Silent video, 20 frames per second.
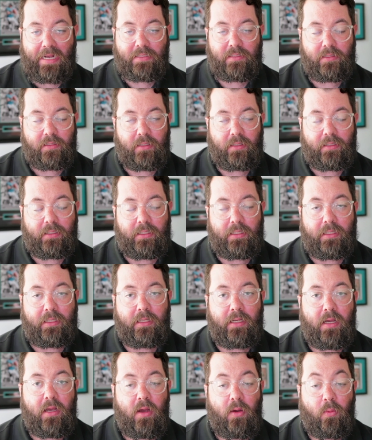in the league,
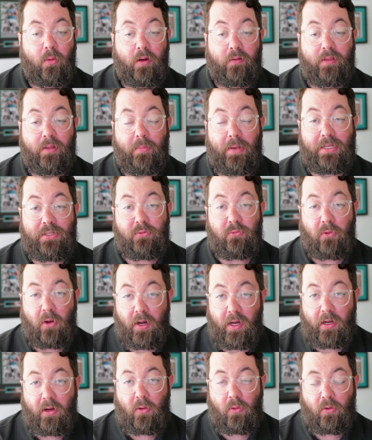one of the best
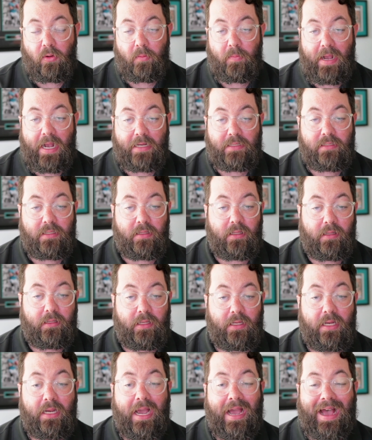running quarterbacks in the
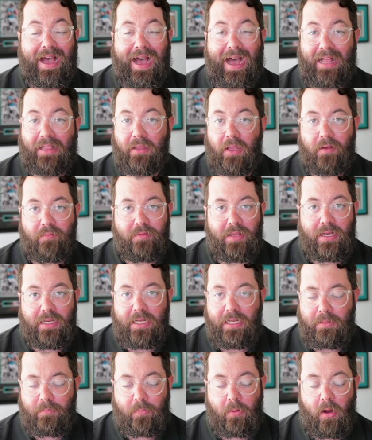league. I love the
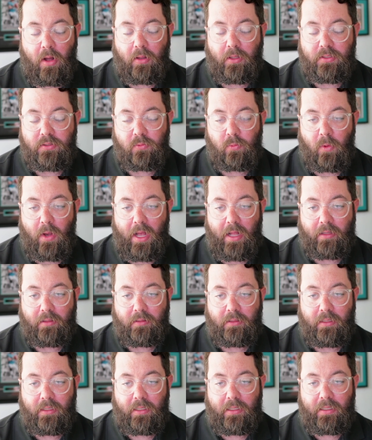deep ball as well.
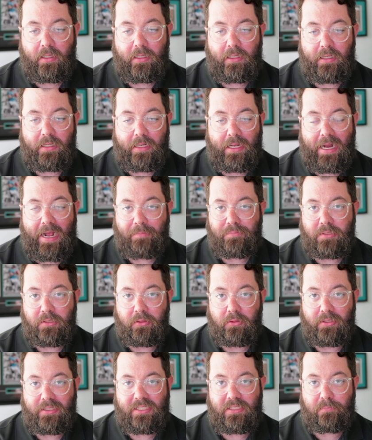He can
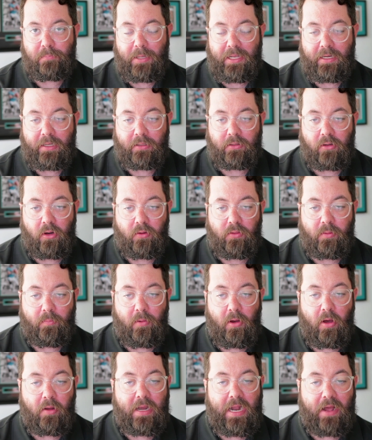absolutely spin it, throwing the
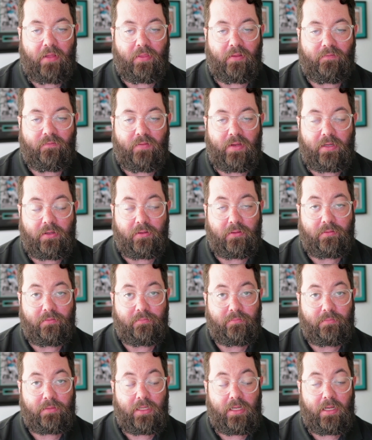ball down the field.
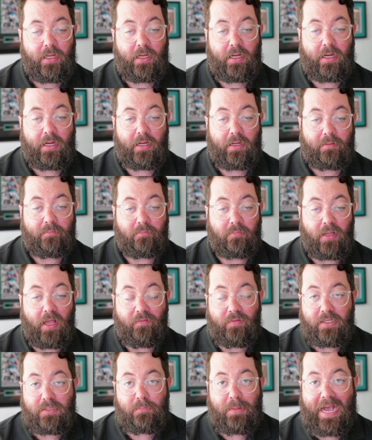Love
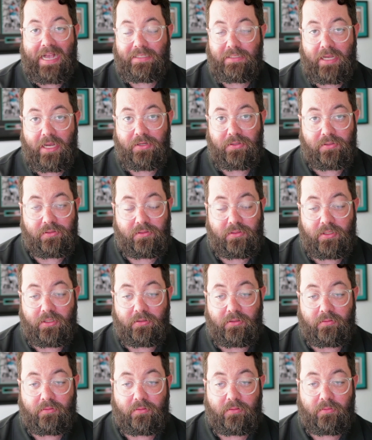his pass catchers too.
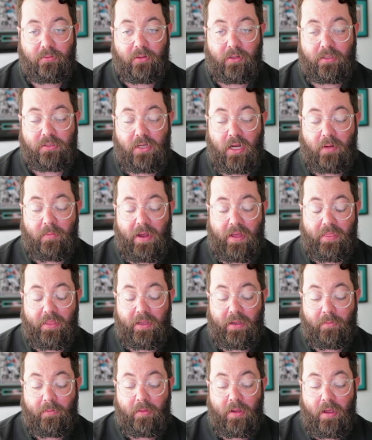We're going to talk about
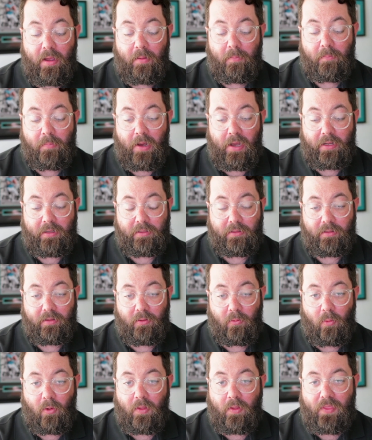them. But the
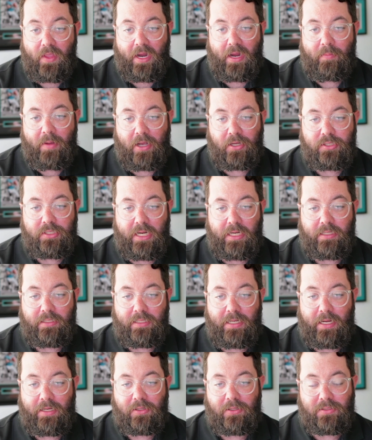one thing about Jayden
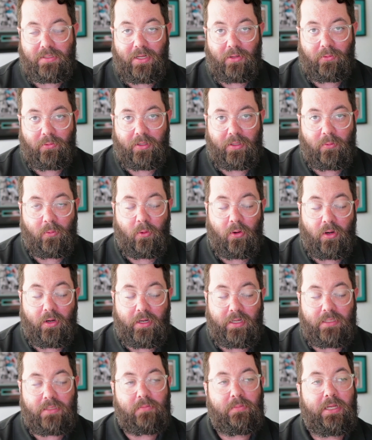Daniels that really
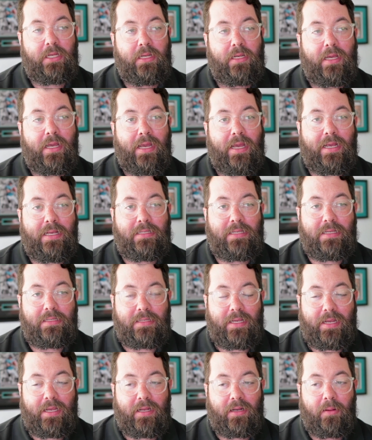worries me is his
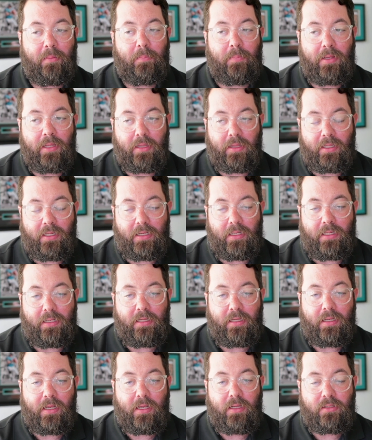inability
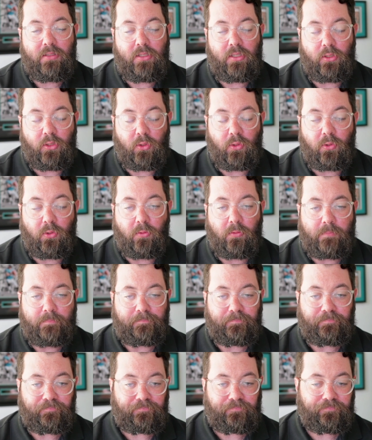to
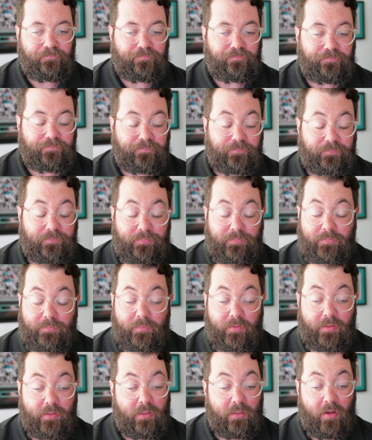
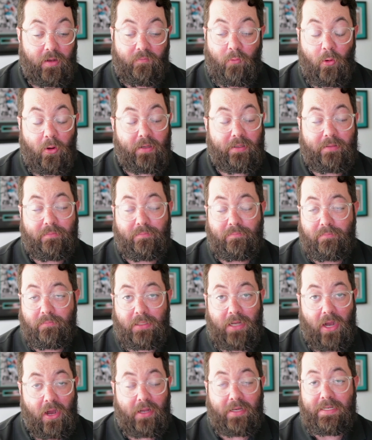avoid
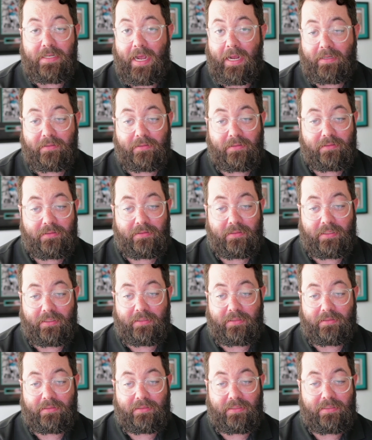contact. Like,
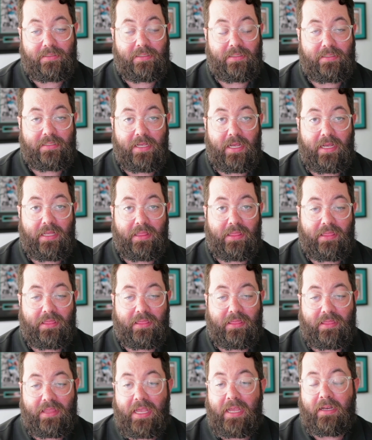this is a
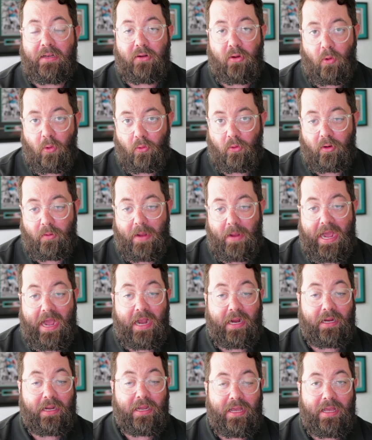thin
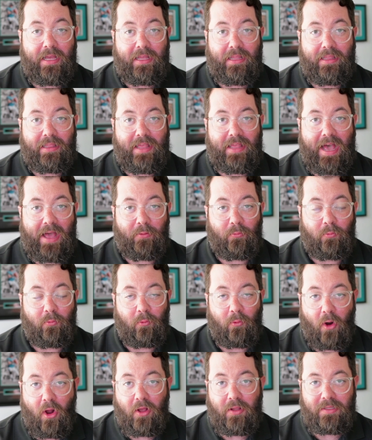quarterback that
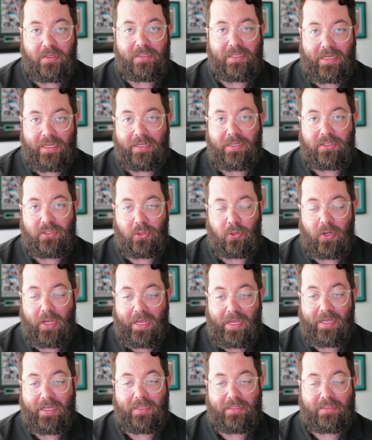runs into
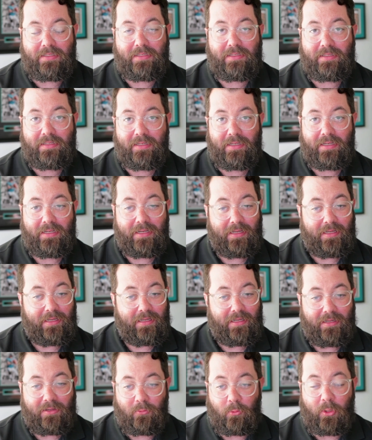hits
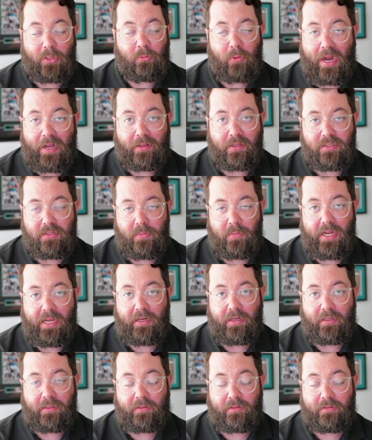with reckless
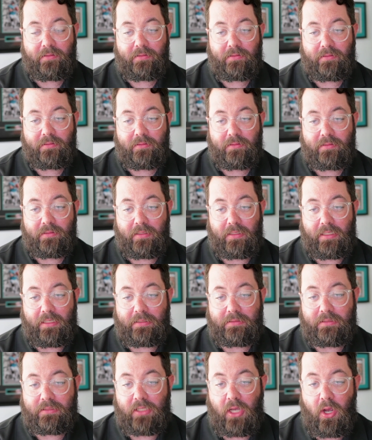abandon.
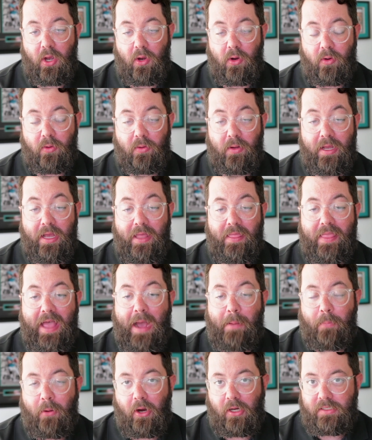So
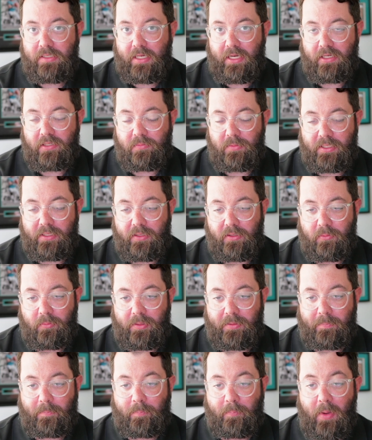that part scares me a little bit.
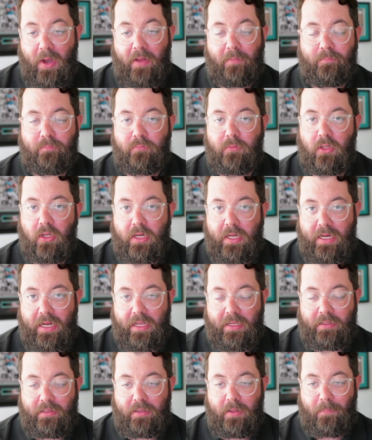But looking
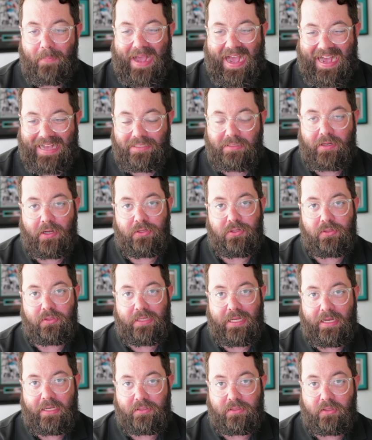at the pass catchers
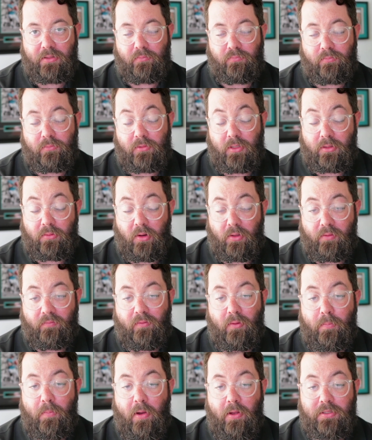he has to throw the
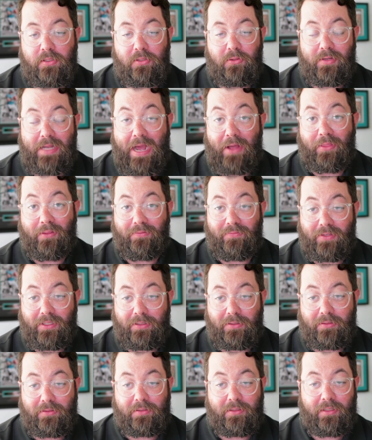football to down the field,